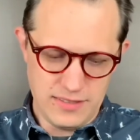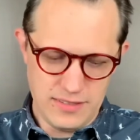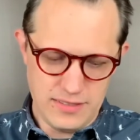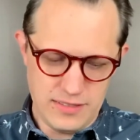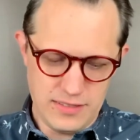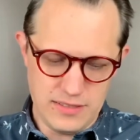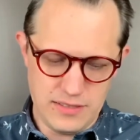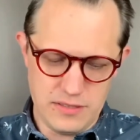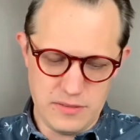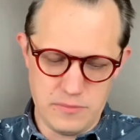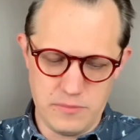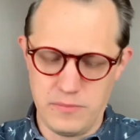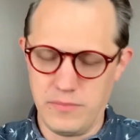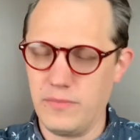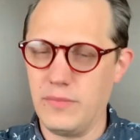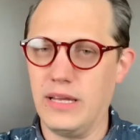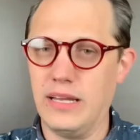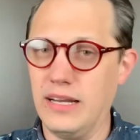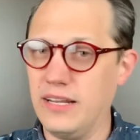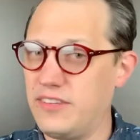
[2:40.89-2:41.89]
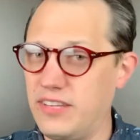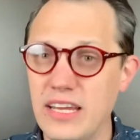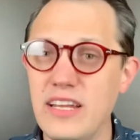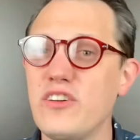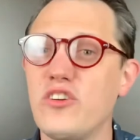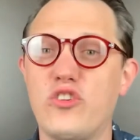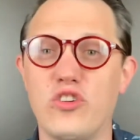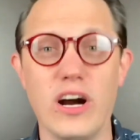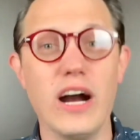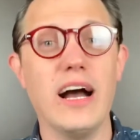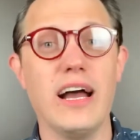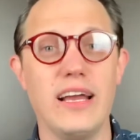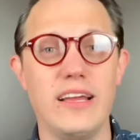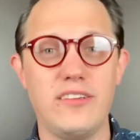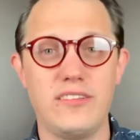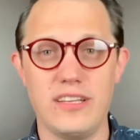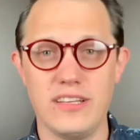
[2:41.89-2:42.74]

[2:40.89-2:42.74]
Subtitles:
And it's in Christ.